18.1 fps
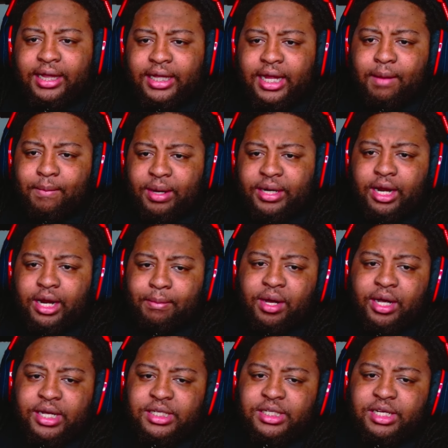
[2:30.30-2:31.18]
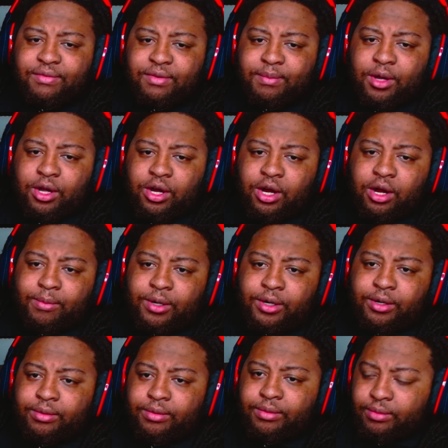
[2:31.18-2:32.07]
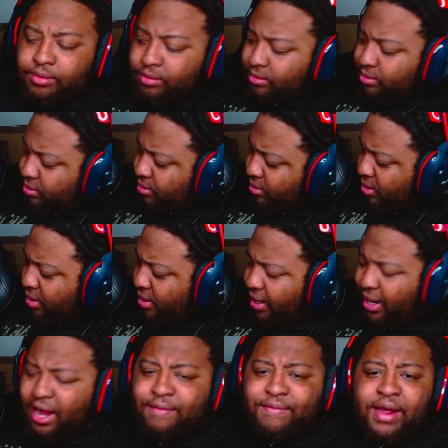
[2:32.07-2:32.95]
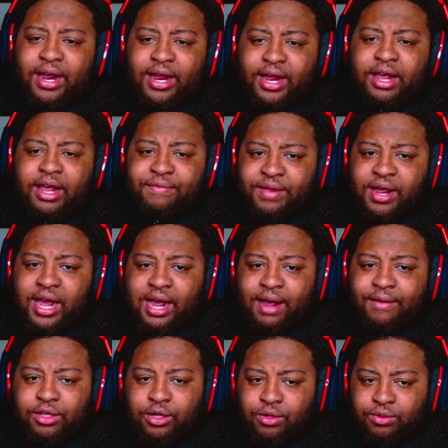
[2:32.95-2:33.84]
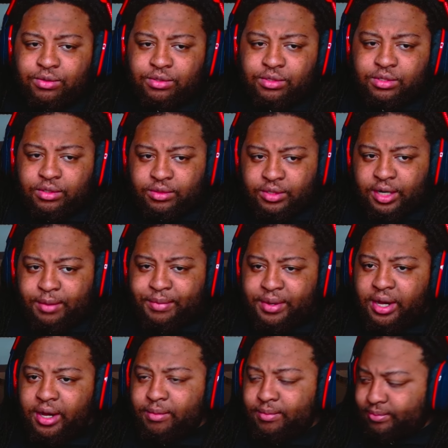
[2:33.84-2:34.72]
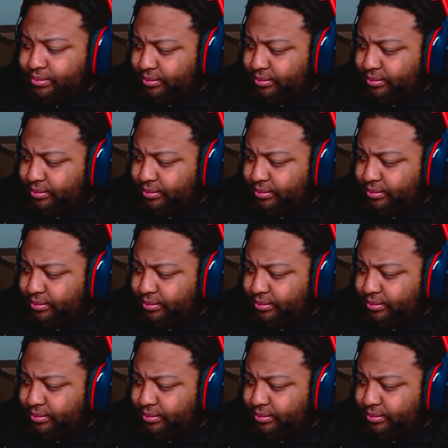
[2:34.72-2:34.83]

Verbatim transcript: think I might need a bucket seat for my car. But if y'all have those, hit me up.